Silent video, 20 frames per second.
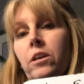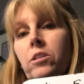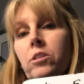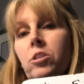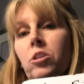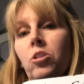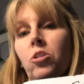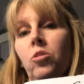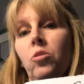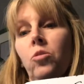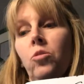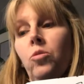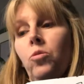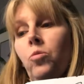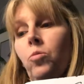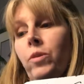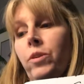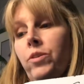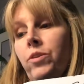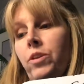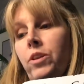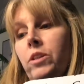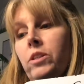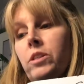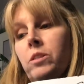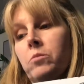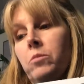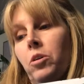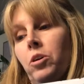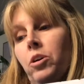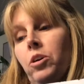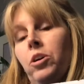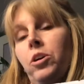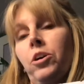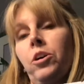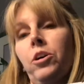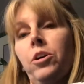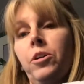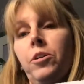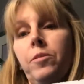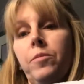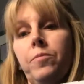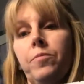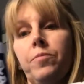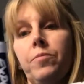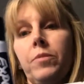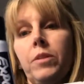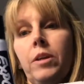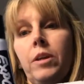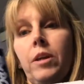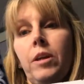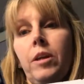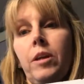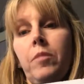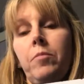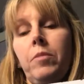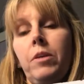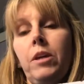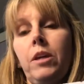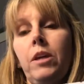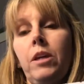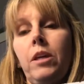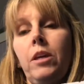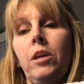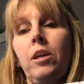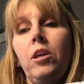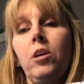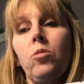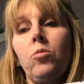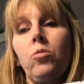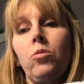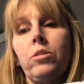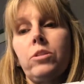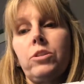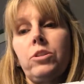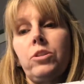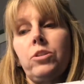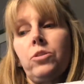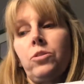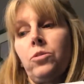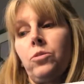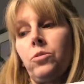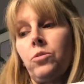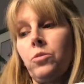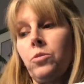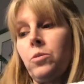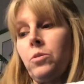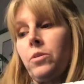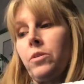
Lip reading: So would this marker be equal to